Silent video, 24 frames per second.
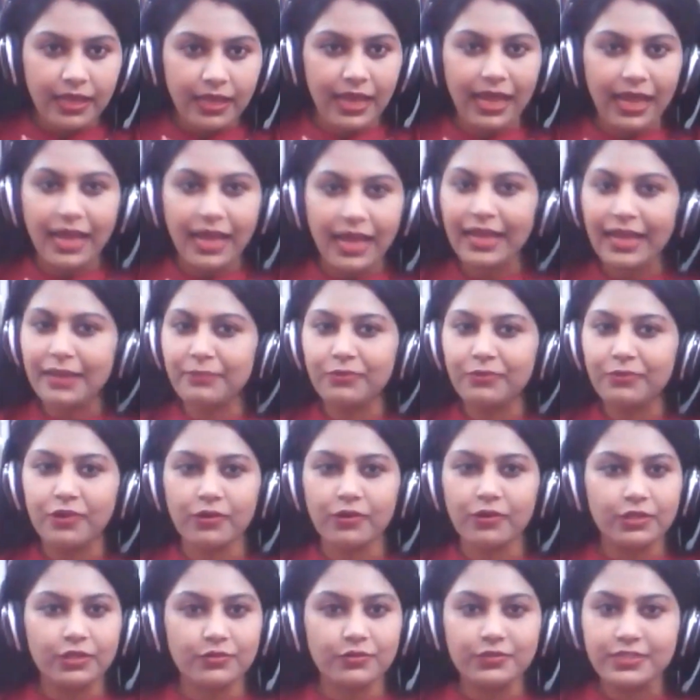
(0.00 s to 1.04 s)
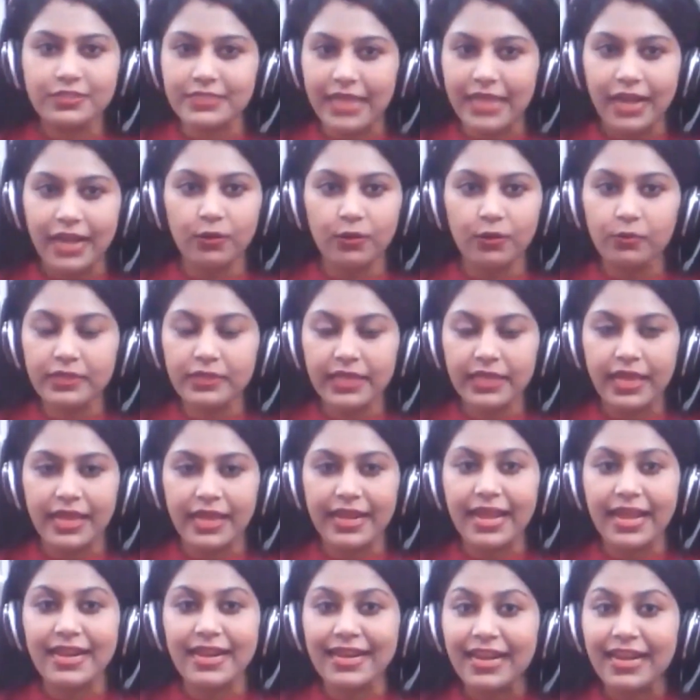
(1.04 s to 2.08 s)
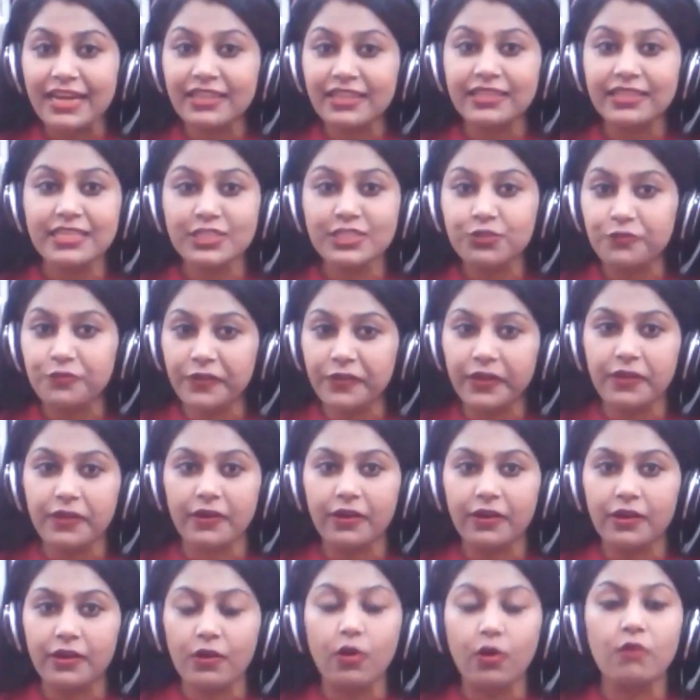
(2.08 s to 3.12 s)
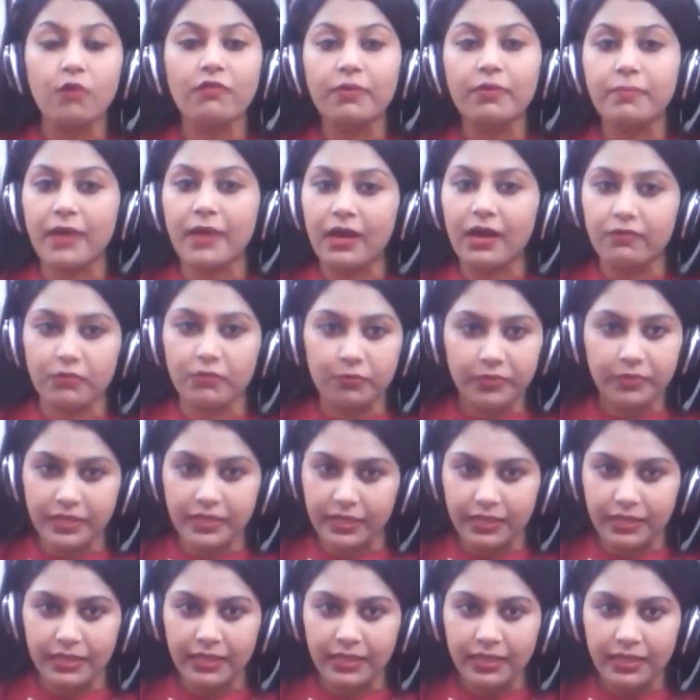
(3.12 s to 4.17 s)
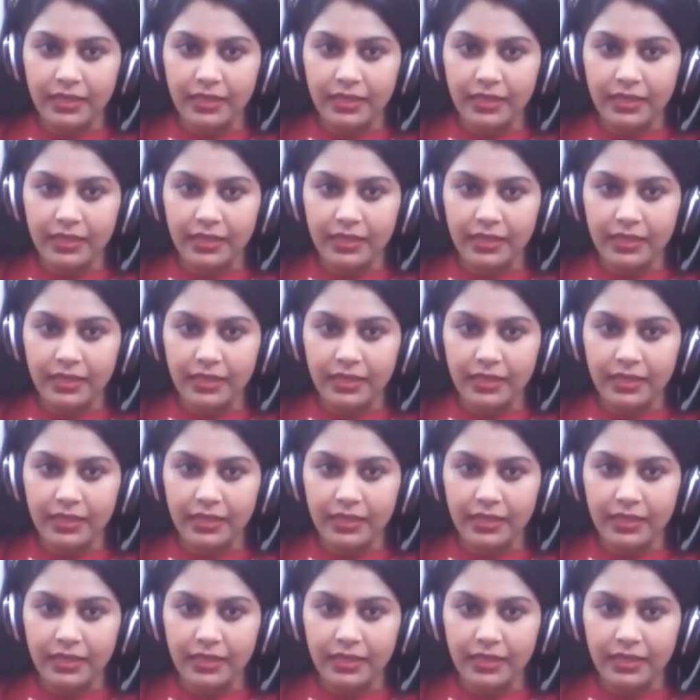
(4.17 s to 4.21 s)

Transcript: I am not going to stand over there and let this fear overpower me.